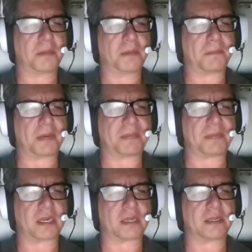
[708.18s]
Bob
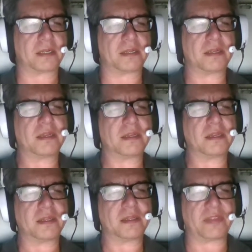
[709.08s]
began.
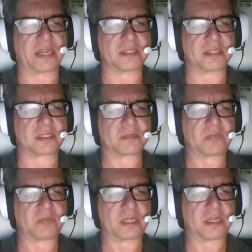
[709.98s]
That is,
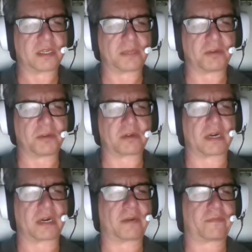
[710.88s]
he broke
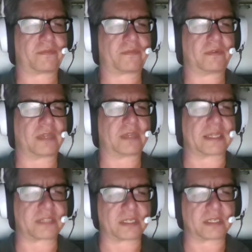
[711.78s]
off,
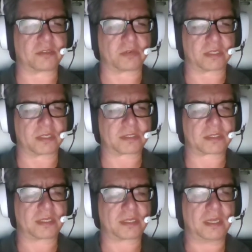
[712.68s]
glancing at Doris.
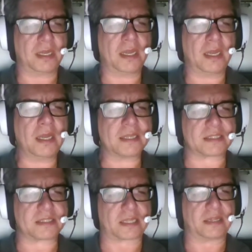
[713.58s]

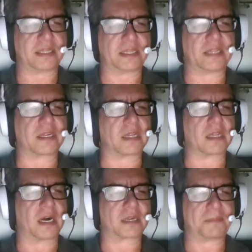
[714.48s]
Suddenly the
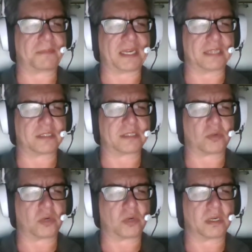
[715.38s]
clock began to
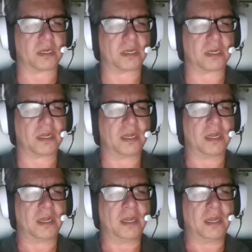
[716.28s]
whir.
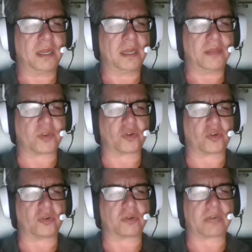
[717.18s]
The
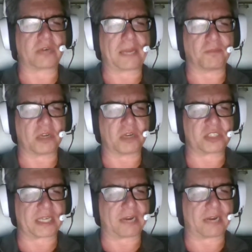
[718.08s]
cuckoo came
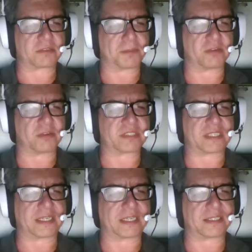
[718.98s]
rushing out,
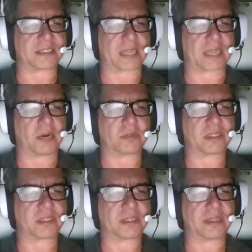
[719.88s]
bursting into sound.
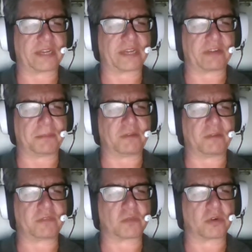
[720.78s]
Larry
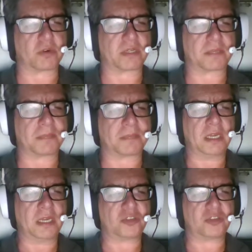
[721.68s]
moved toward him.
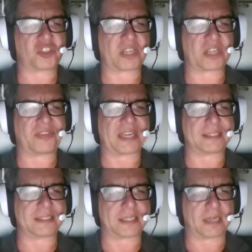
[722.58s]
Shut that
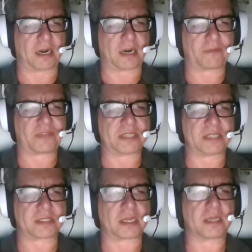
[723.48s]
din off, he
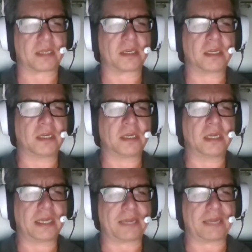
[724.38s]
said.
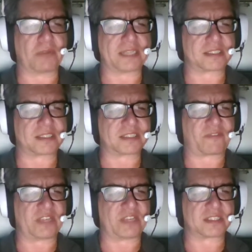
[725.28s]
He raised his
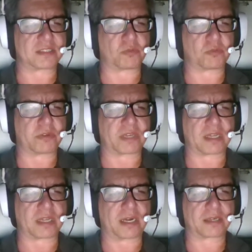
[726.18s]
fist toward the
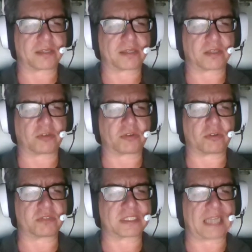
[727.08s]
clock. The
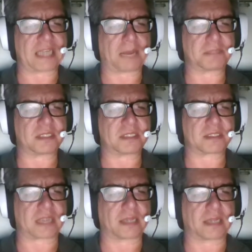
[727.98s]
cuckoo snapped into
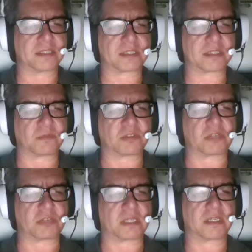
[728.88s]
silence and
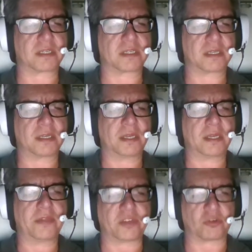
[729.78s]
retreated.
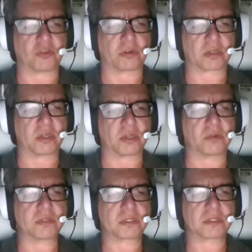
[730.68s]
The door
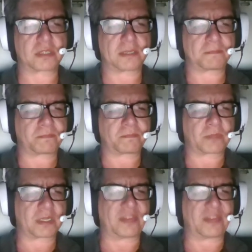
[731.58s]
closed.
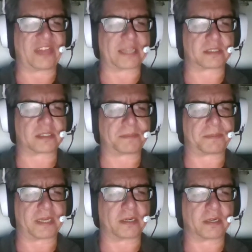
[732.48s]
That's
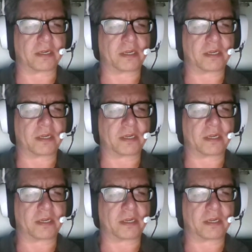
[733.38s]
better.